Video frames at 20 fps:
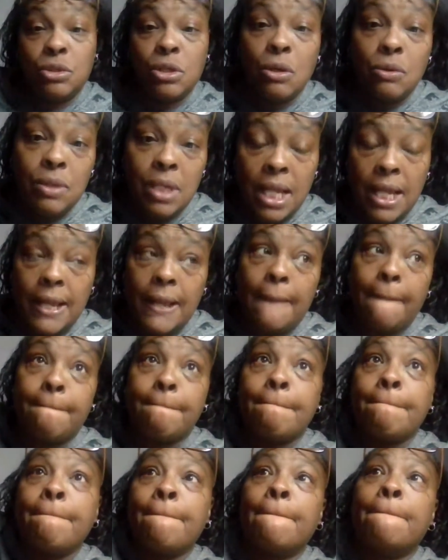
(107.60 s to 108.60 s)
donate.
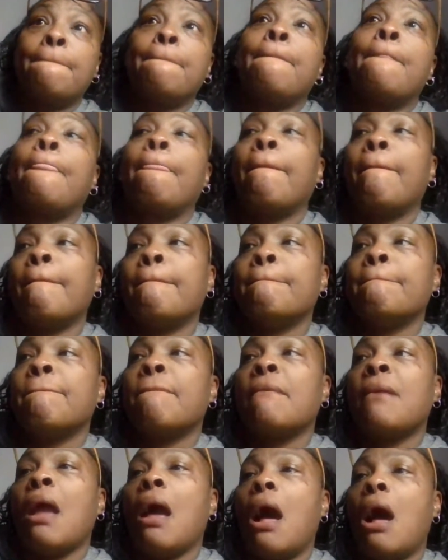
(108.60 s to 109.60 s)

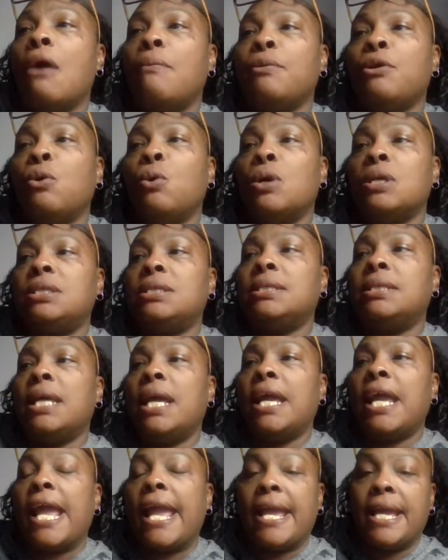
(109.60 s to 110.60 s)
I'll be going
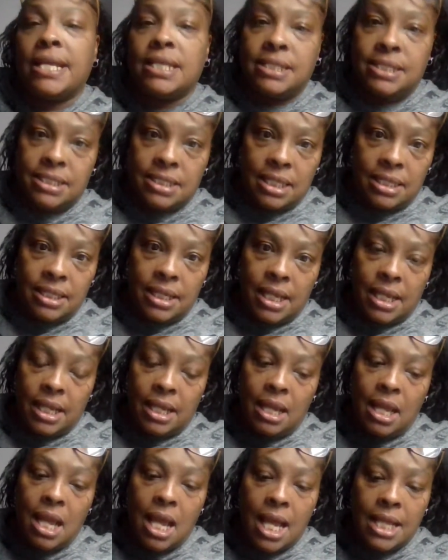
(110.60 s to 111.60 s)
today and
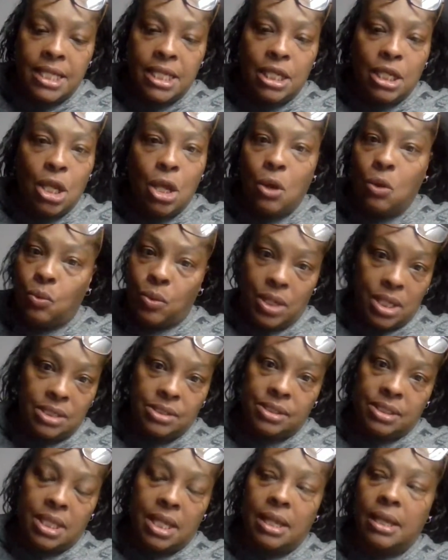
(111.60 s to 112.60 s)
Sunday. I didn't go
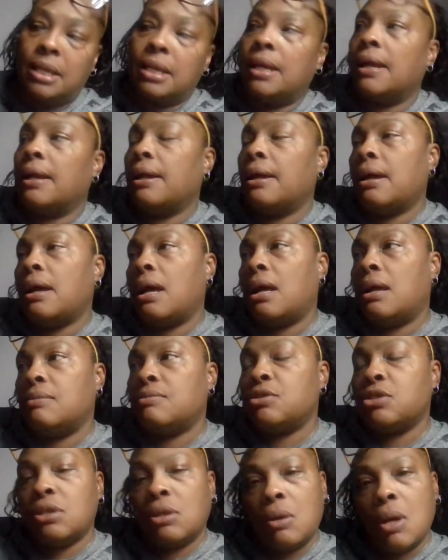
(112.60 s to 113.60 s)
Wednesday.
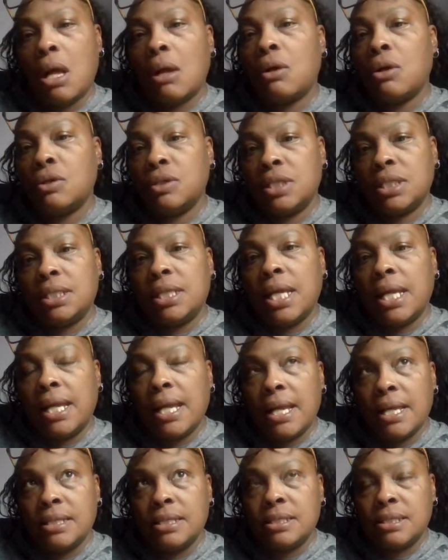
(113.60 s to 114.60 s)
So I'll go
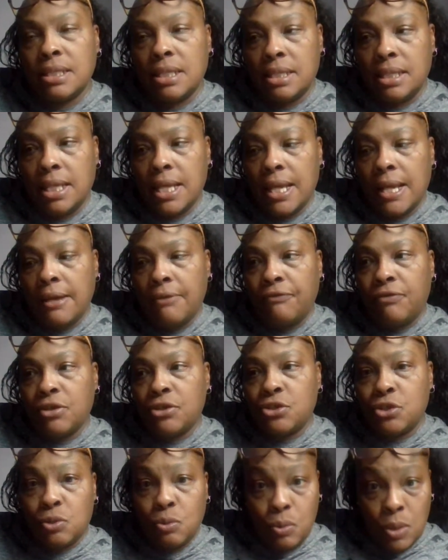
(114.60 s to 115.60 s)
today and Sunday of
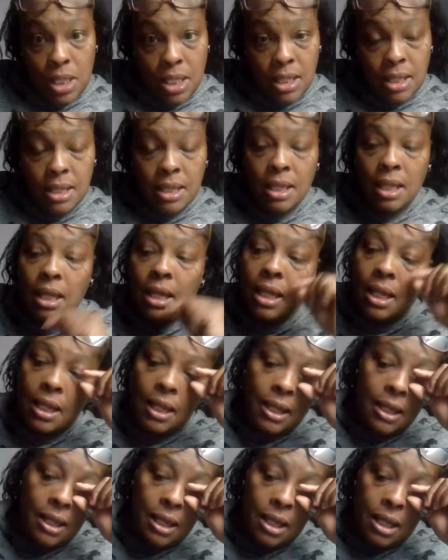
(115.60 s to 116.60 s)
this week.
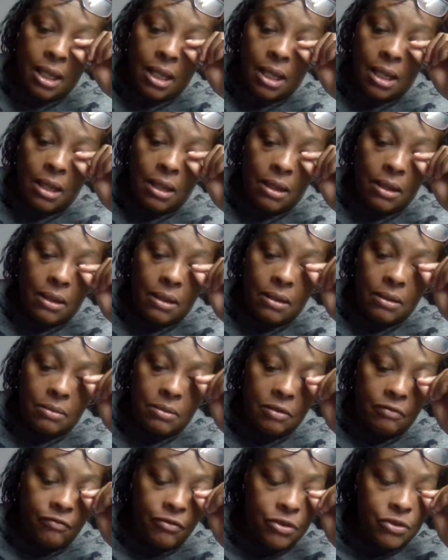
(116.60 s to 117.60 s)

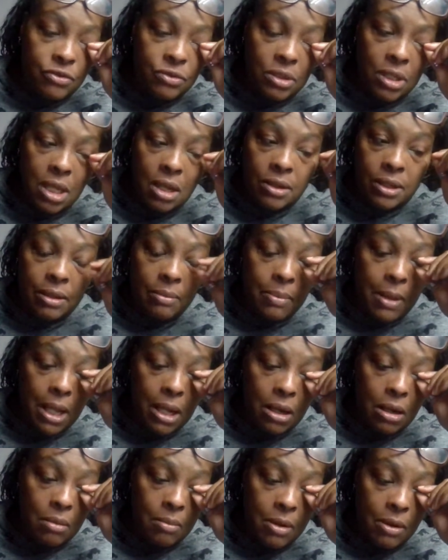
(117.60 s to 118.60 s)
Eventually I'll get
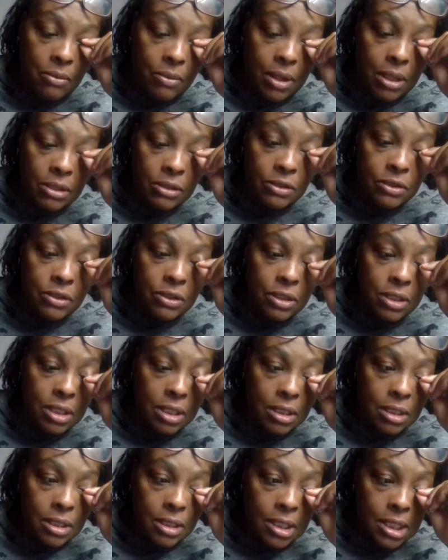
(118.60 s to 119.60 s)
back on my regular
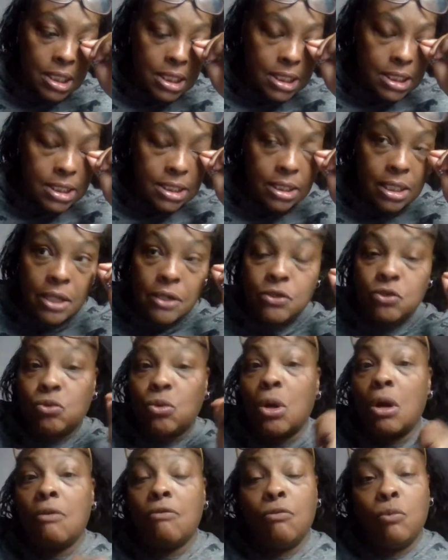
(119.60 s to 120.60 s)

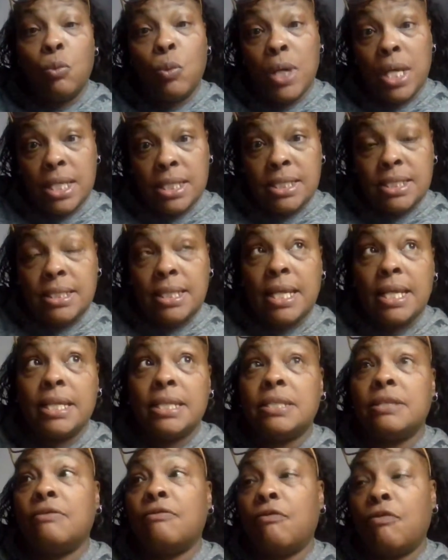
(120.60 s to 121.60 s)
schedule of
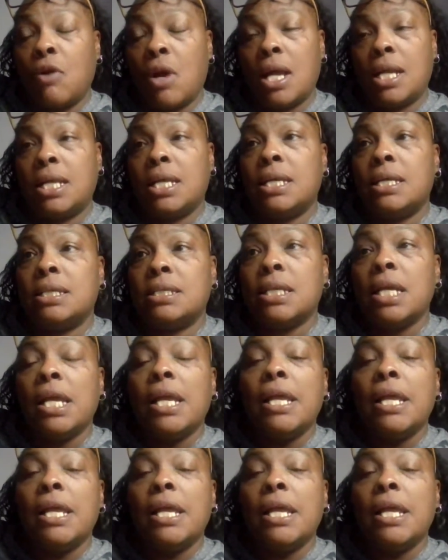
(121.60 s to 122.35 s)
Wednesdays and Fridays.